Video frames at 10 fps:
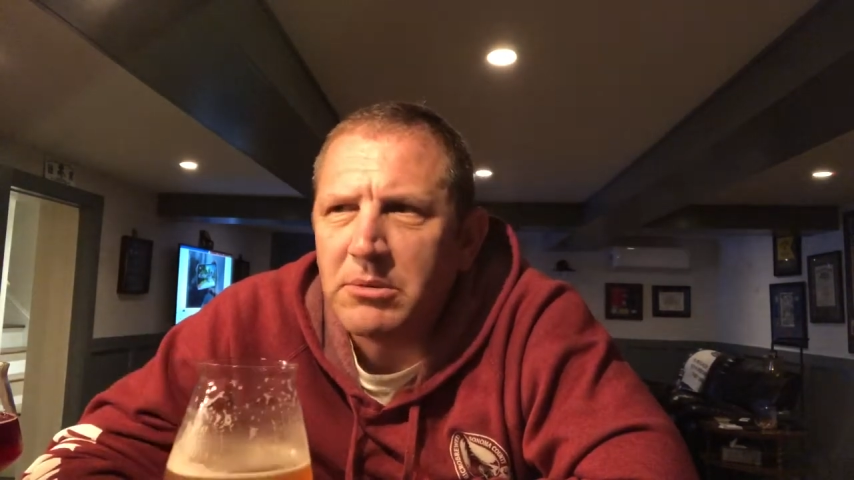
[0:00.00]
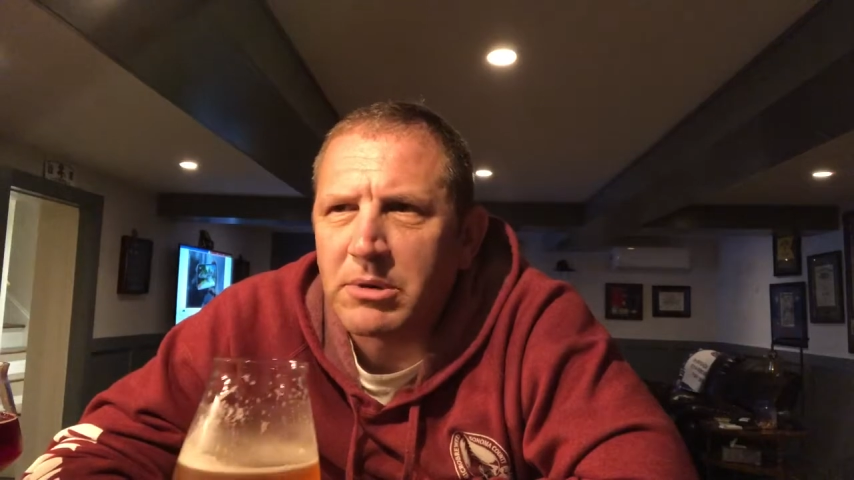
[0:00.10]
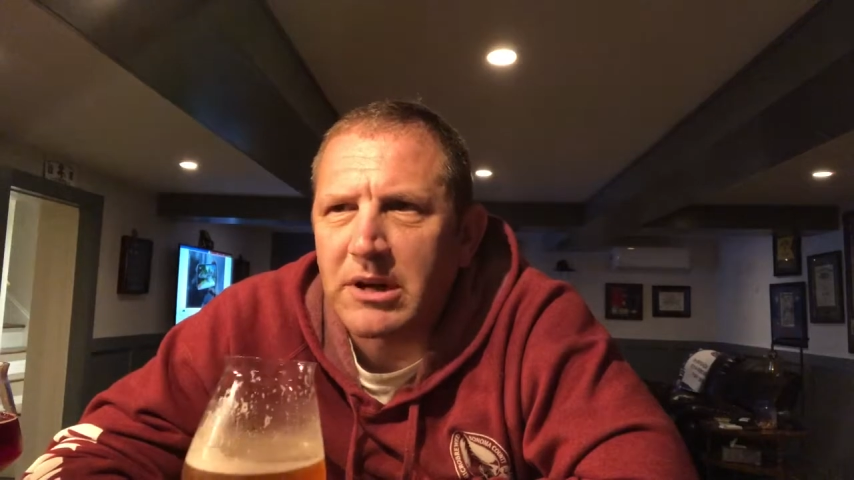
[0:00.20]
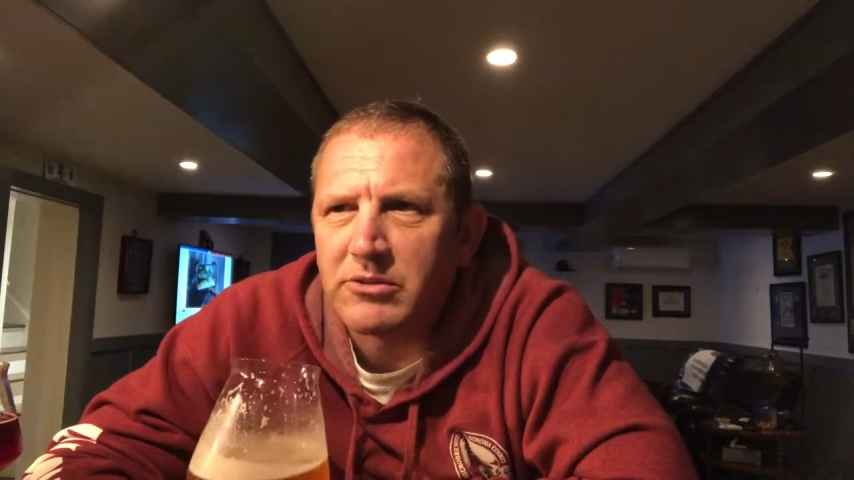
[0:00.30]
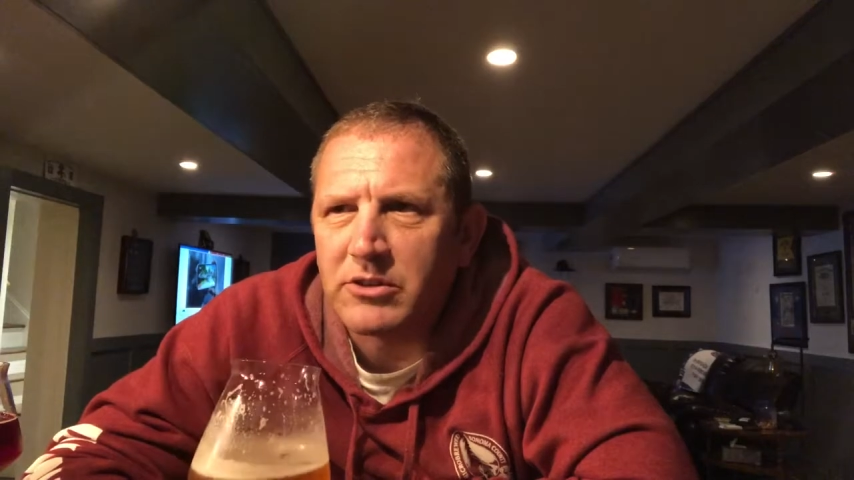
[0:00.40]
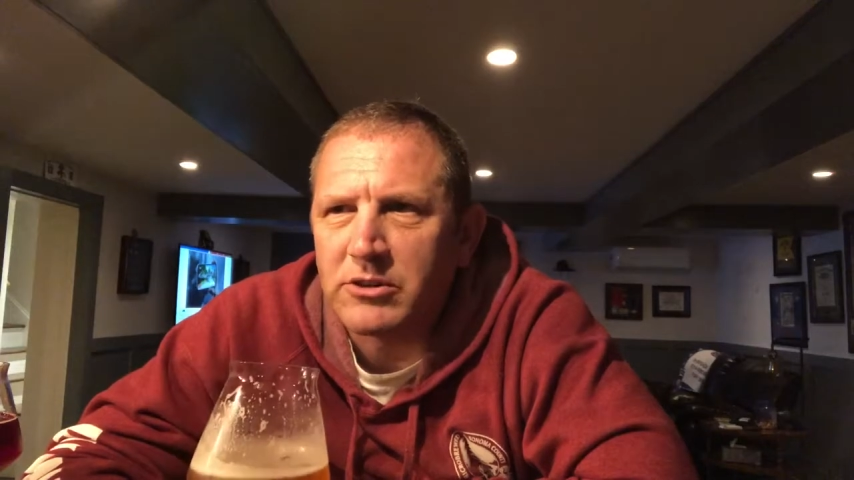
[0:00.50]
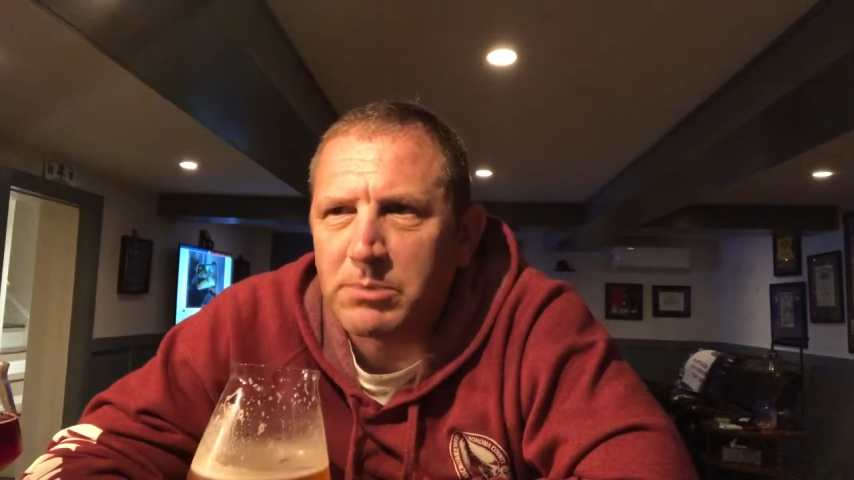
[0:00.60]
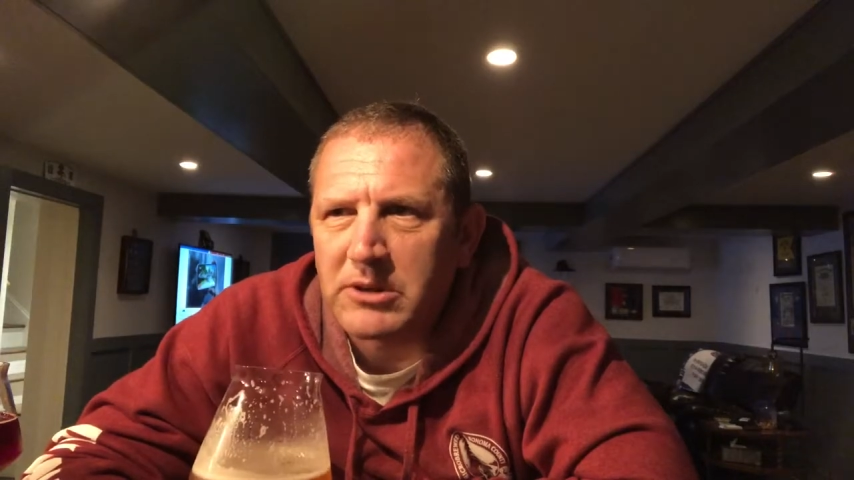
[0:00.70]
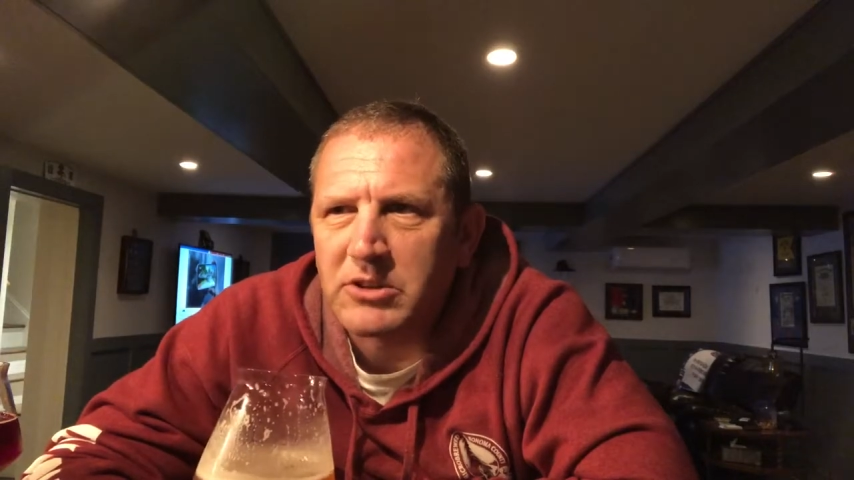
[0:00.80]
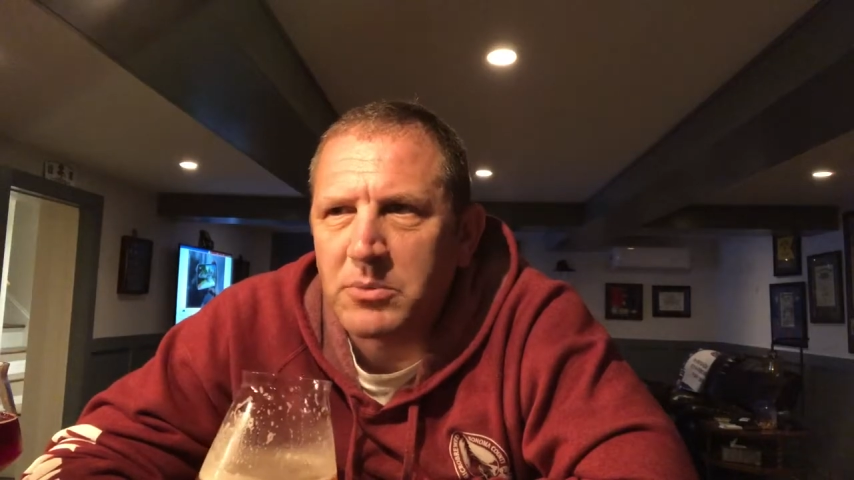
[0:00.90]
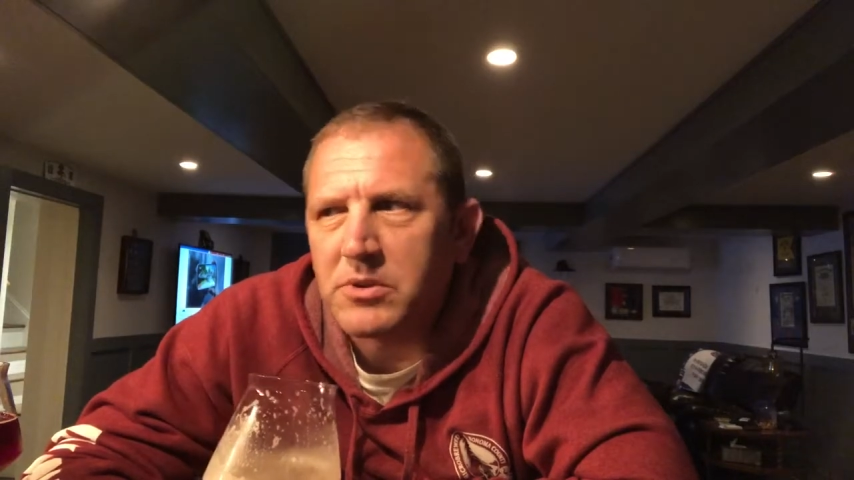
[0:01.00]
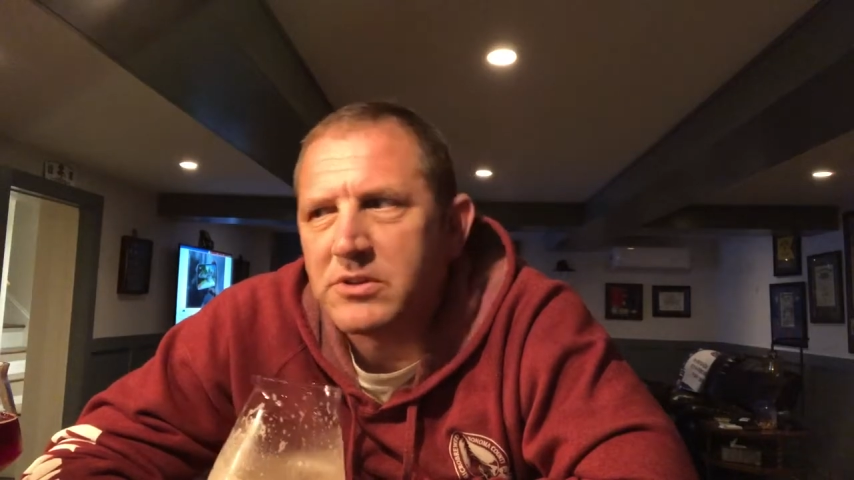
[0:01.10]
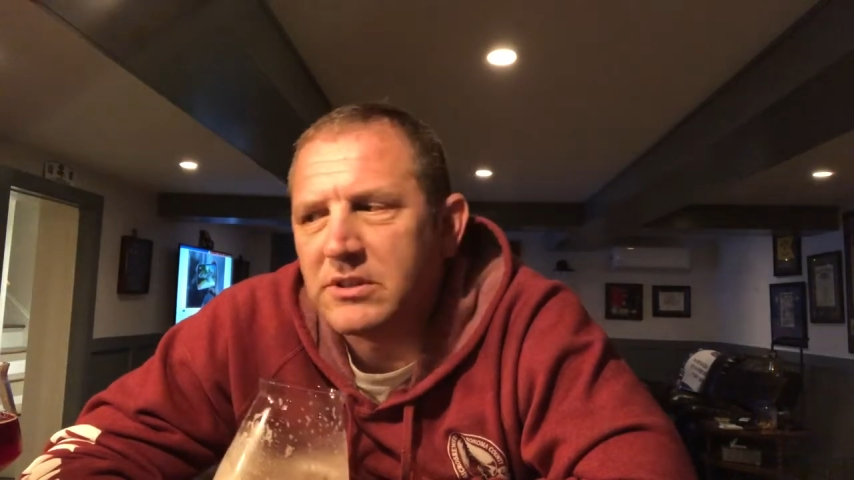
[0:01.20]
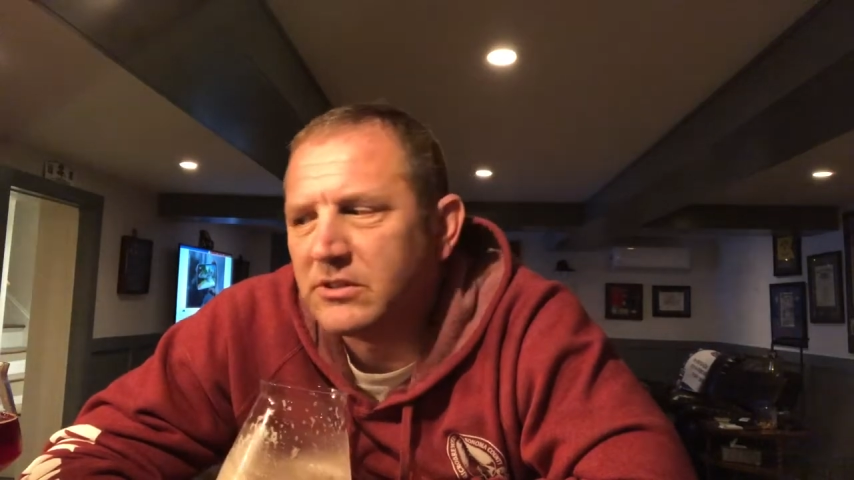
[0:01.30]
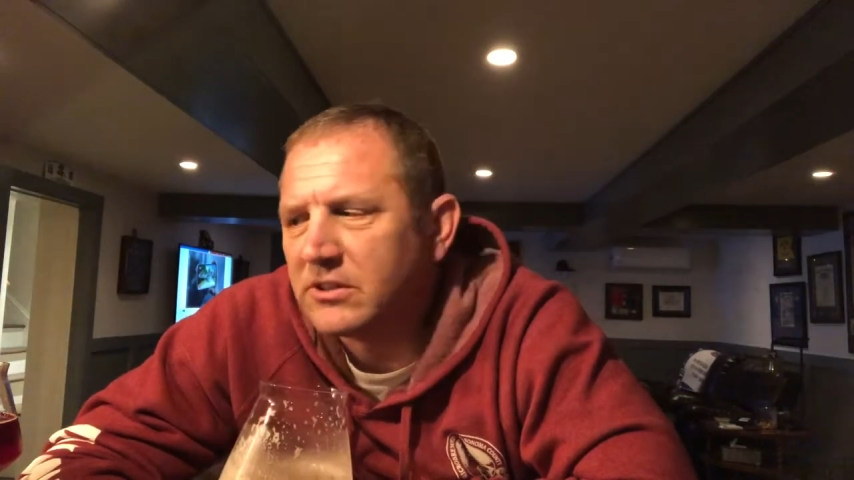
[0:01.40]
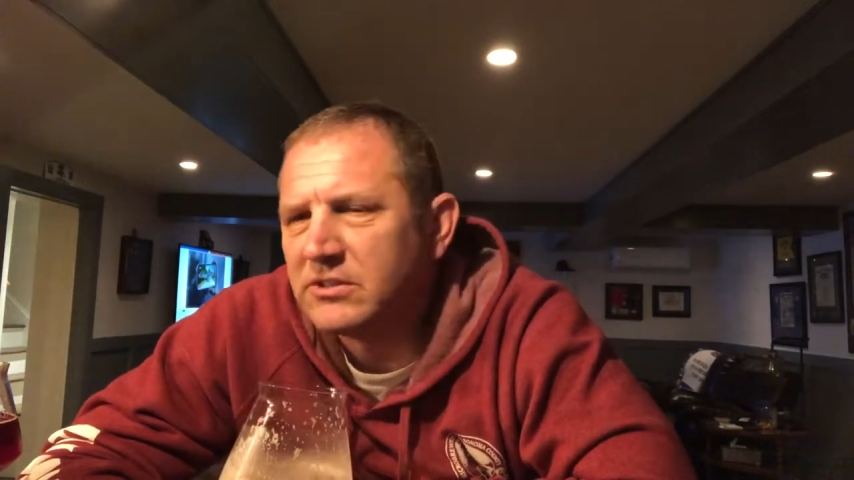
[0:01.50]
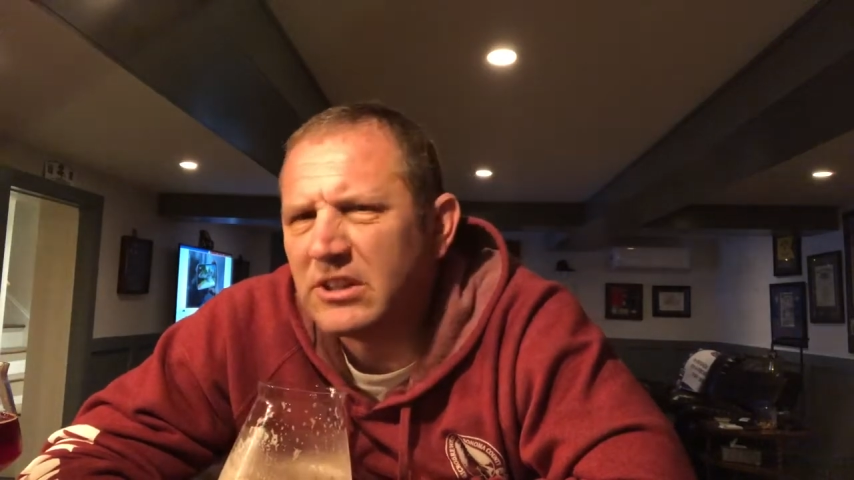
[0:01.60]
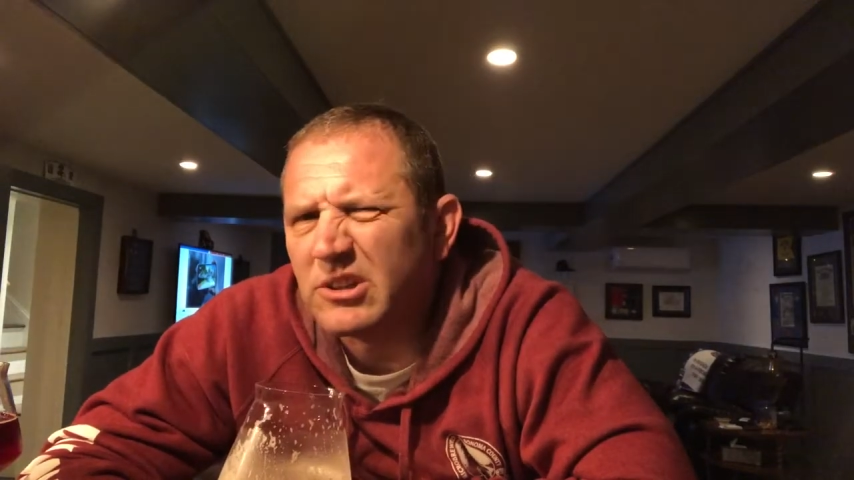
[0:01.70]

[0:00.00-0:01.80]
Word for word: but I was expecting with a 1016